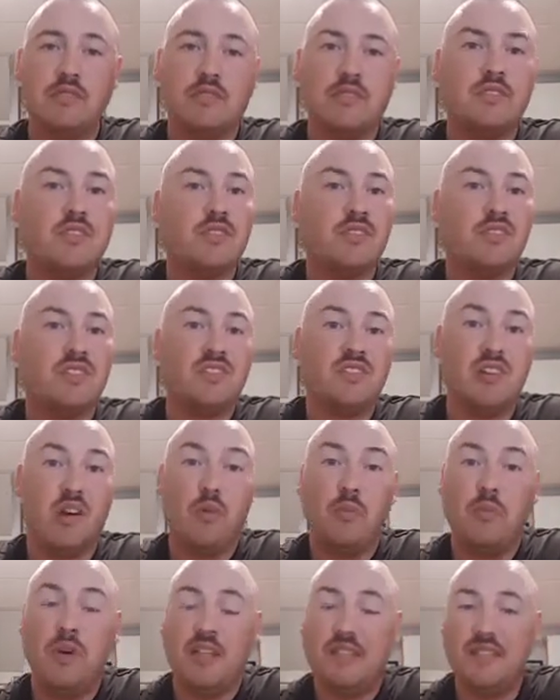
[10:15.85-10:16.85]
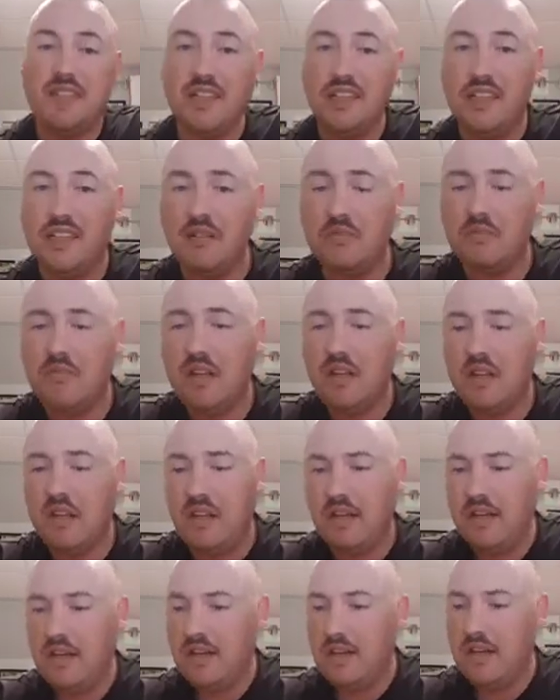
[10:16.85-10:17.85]
There's just so much in them.
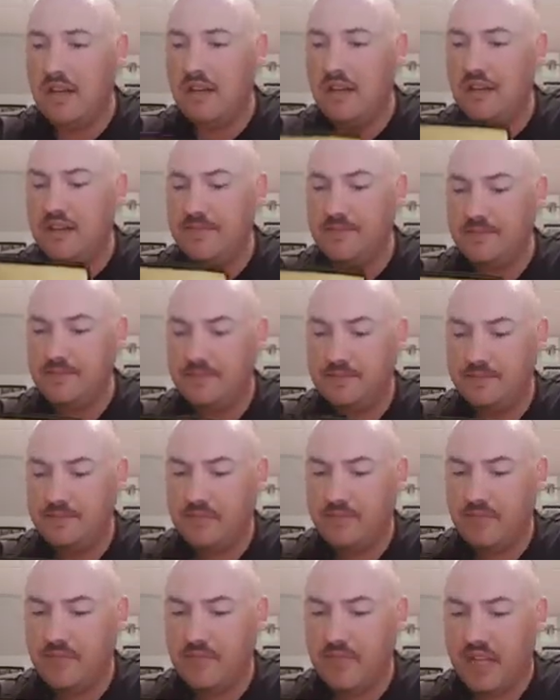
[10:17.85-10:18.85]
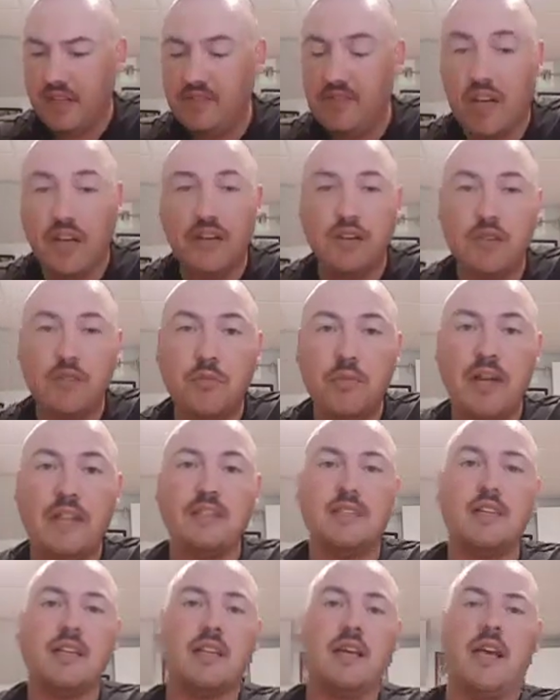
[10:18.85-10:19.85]
I try to do the
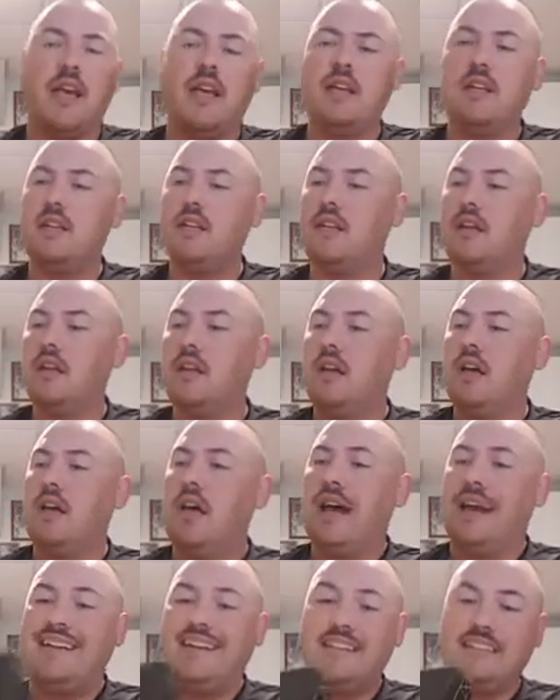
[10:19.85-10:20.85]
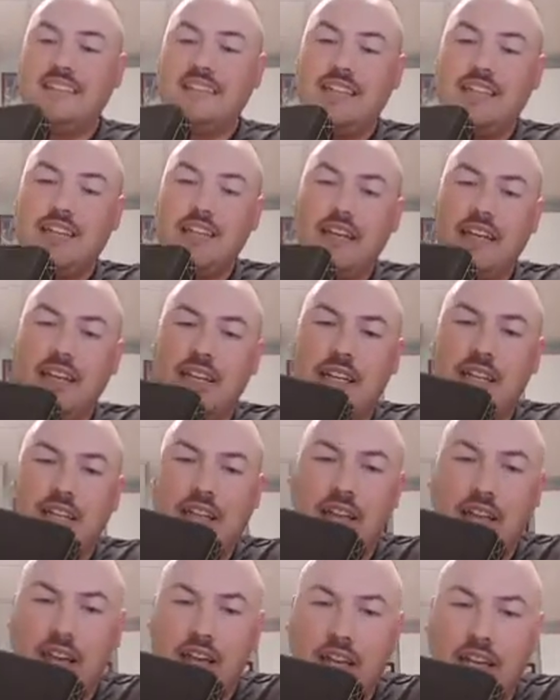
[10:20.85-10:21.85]
best I can. I didn't see any
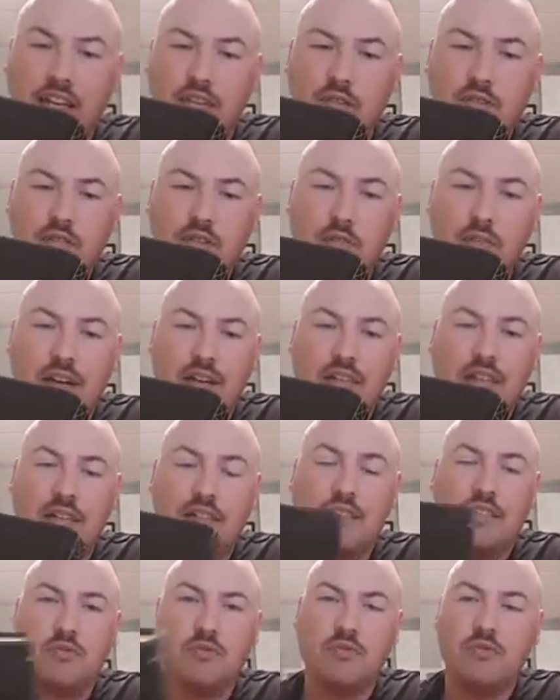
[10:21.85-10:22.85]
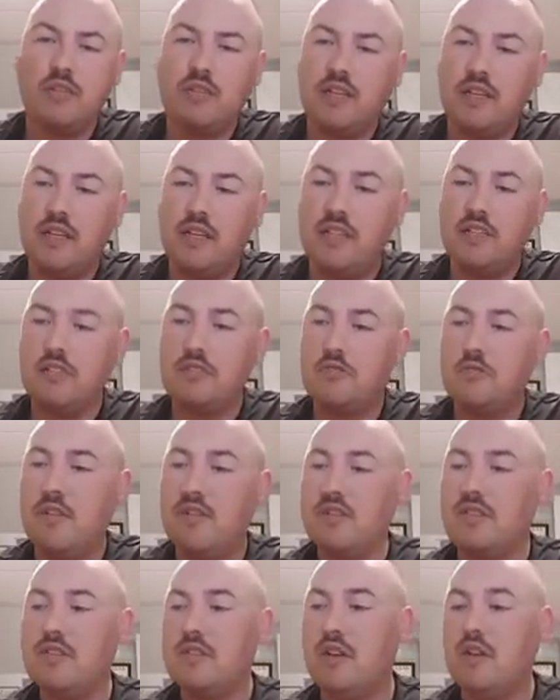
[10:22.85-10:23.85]
negatives about this one. It is
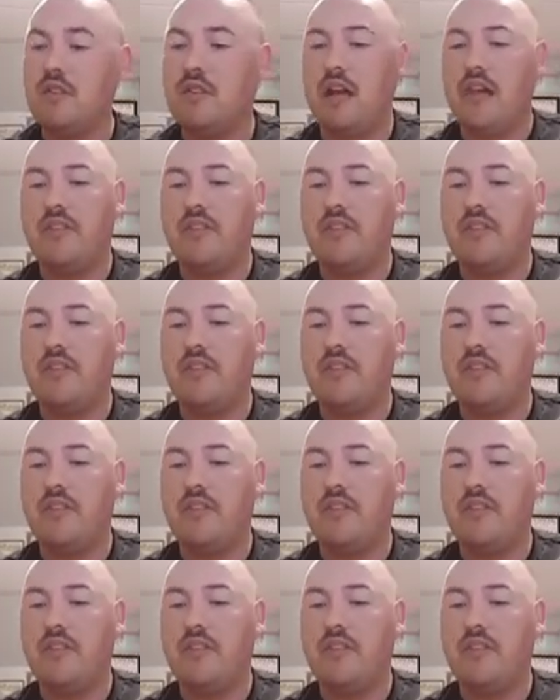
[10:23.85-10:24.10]
Smithsonian.